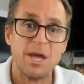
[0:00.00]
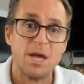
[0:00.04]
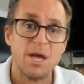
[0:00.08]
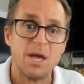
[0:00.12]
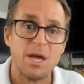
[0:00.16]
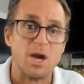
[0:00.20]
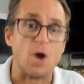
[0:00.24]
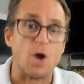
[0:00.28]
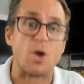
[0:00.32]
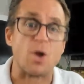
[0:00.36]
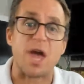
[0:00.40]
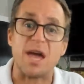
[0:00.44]

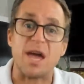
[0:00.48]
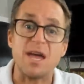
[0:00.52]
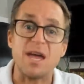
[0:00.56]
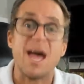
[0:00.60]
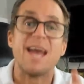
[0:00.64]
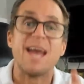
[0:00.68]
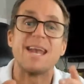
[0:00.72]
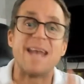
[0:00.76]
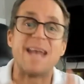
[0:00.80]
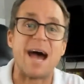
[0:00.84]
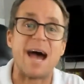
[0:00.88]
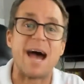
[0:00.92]
Okay,
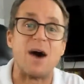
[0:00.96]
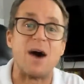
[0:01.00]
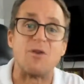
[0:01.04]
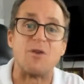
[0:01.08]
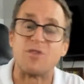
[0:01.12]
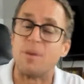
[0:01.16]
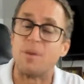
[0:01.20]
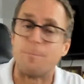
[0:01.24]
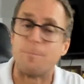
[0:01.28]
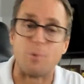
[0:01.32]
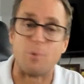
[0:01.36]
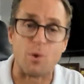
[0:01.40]
now the
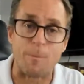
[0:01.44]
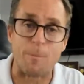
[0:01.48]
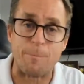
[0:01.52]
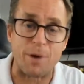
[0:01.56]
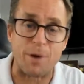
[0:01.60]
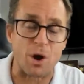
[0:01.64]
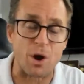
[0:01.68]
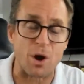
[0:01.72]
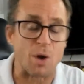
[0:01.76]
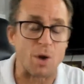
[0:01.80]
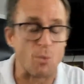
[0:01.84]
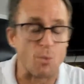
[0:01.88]
important
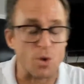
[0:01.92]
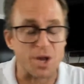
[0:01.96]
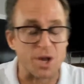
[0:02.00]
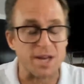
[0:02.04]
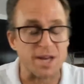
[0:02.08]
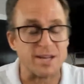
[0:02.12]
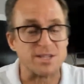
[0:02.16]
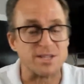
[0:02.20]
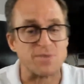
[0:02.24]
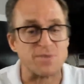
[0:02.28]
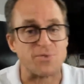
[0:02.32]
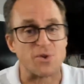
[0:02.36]
part we'll get
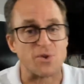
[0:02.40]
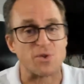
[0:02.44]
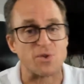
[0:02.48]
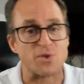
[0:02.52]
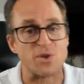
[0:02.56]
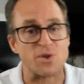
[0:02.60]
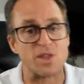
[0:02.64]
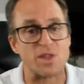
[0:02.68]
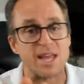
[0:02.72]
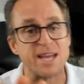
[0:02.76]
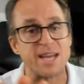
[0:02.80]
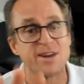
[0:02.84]
into further
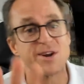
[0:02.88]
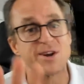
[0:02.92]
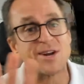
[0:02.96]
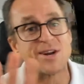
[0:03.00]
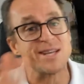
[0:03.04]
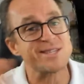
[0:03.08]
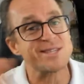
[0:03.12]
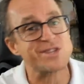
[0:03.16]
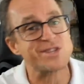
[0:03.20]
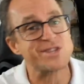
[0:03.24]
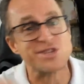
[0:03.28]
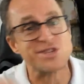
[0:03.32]
later
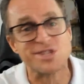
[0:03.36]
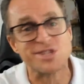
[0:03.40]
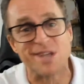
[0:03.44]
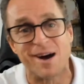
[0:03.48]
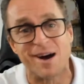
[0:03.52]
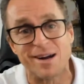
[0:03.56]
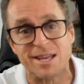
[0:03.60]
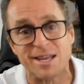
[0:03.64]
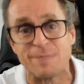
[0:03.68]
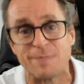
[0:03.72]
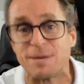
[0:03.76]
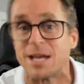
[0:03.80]
is just
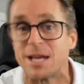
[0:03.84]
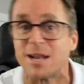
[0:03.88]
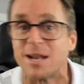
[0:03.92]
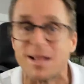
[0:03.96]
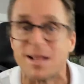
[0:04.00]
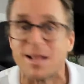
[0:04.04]
document